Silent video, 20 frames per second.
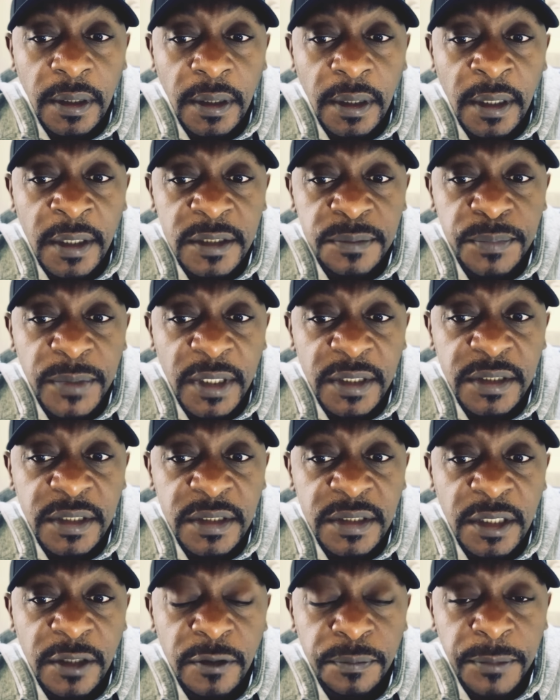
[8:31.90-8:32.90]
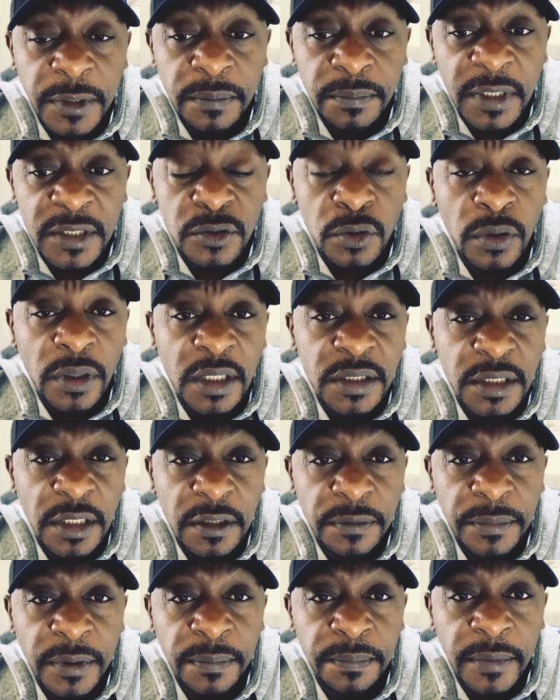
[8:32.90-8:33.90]
As much as I remember, as long as I
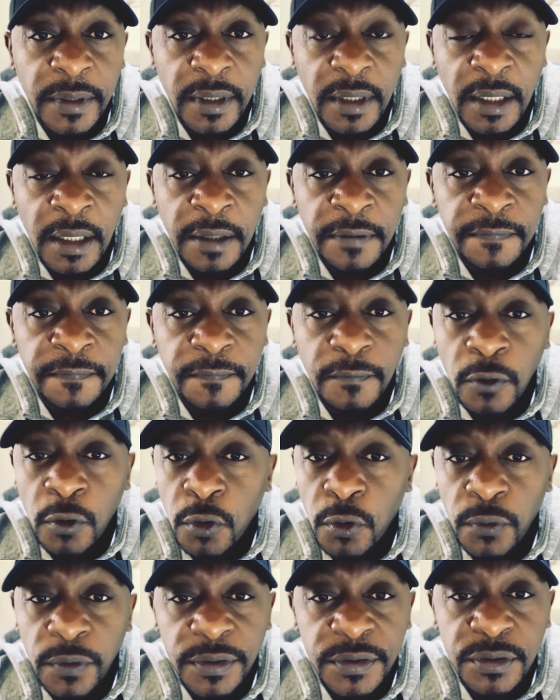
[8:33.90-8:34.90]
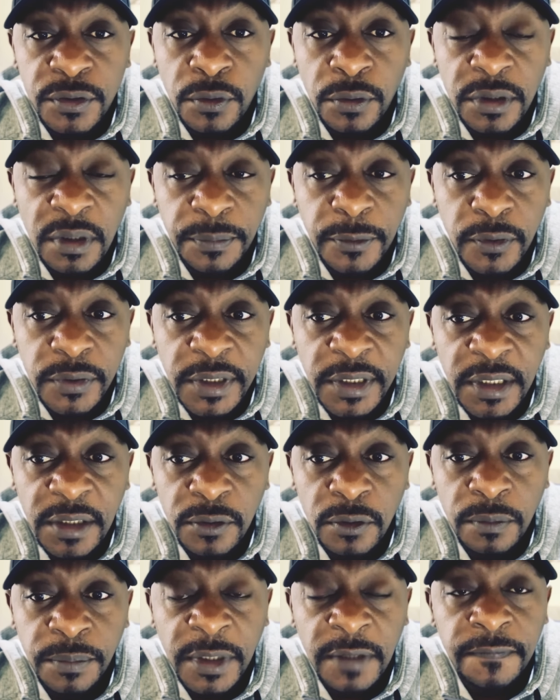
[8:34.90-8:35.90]
remember, I've always talked about
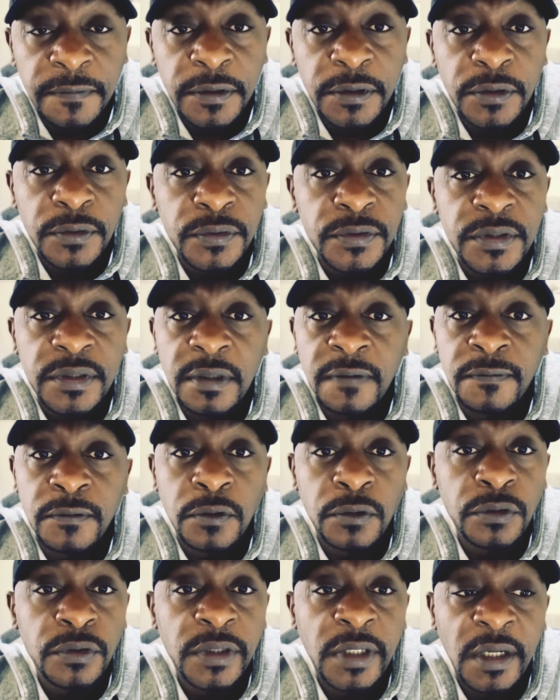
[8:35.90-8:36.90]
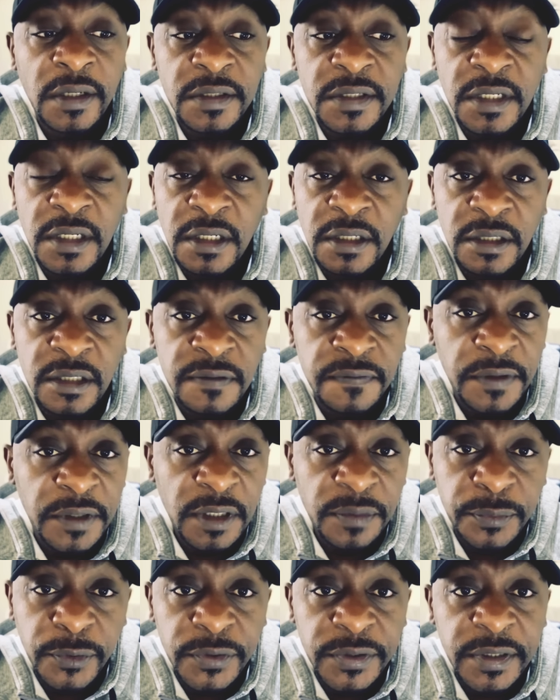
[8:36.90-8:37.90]
healing on my videos. I've told you guys healing is very
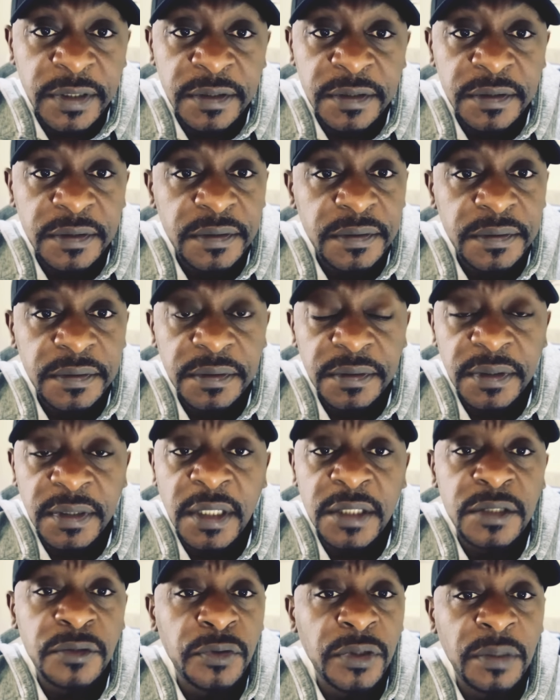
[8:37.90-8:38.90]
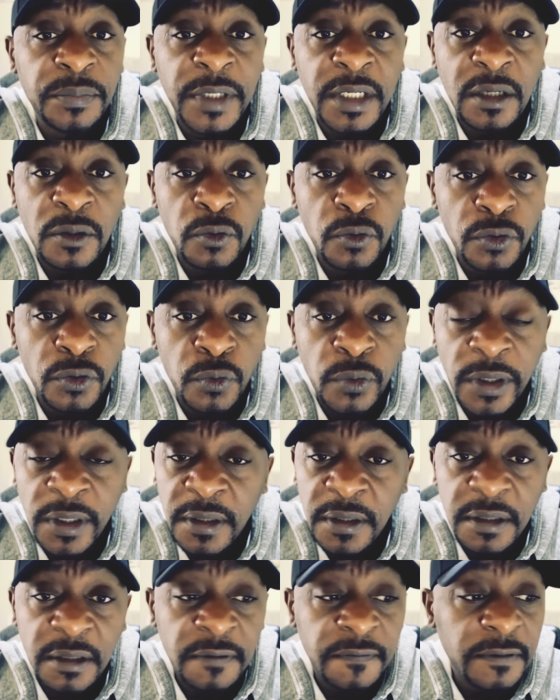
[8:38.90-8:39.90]
important. It doesn't really matter who you
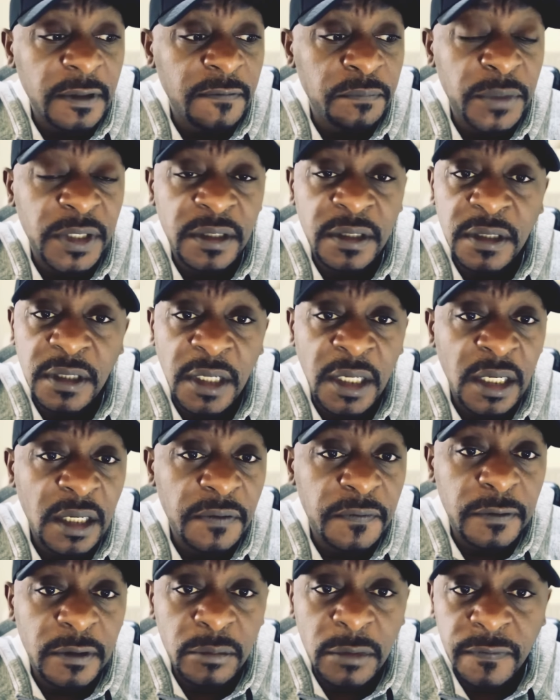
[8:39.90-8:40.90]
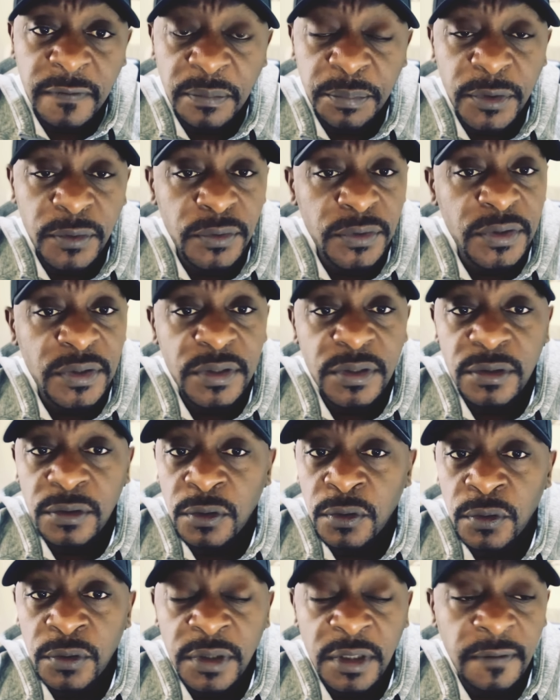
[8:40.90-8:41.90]
are. If you have been in any form of abuse
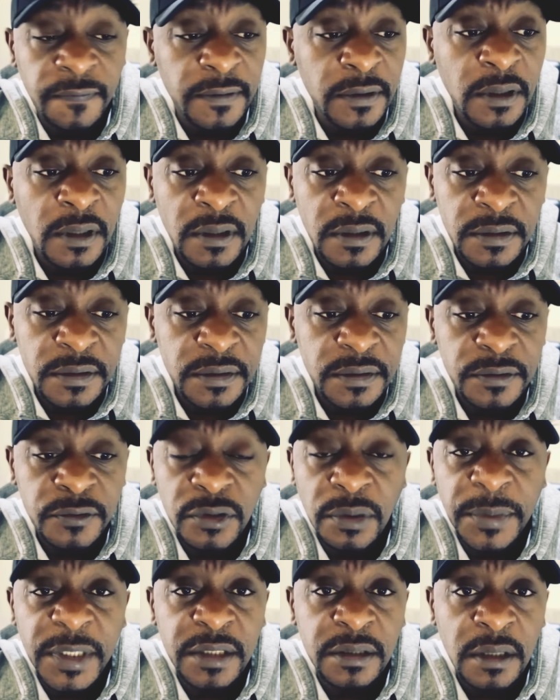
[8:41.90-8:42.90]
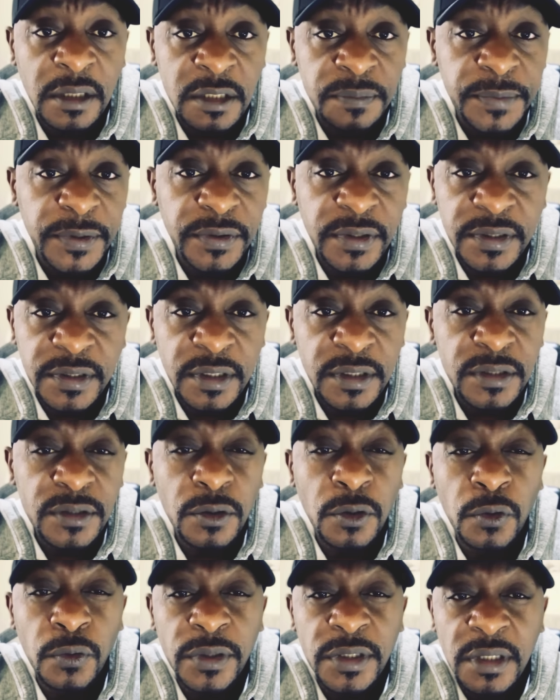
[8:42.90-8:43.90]
or difficult, traumatic experiences,
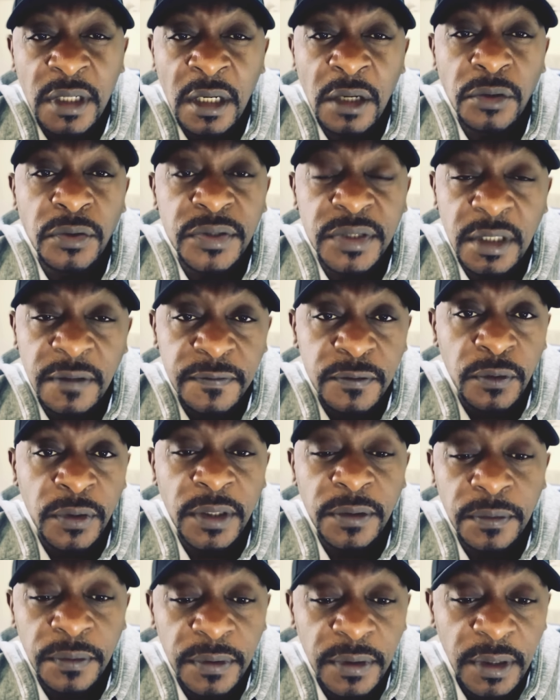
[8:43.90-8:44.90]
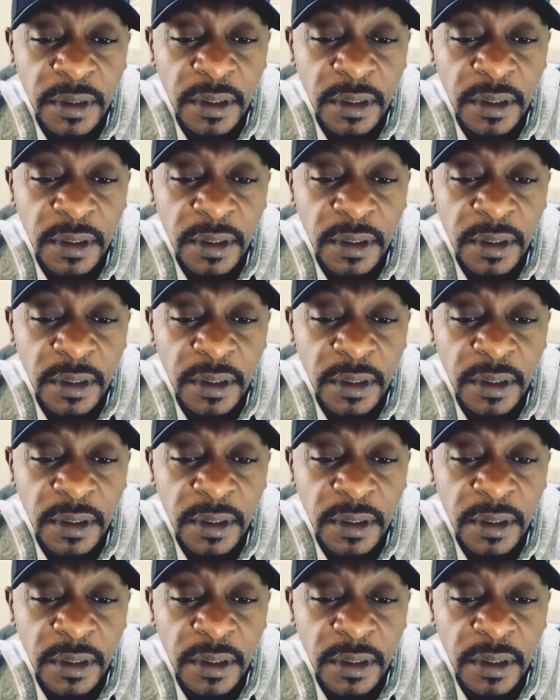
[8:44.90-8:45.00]
always allow yourself to heal.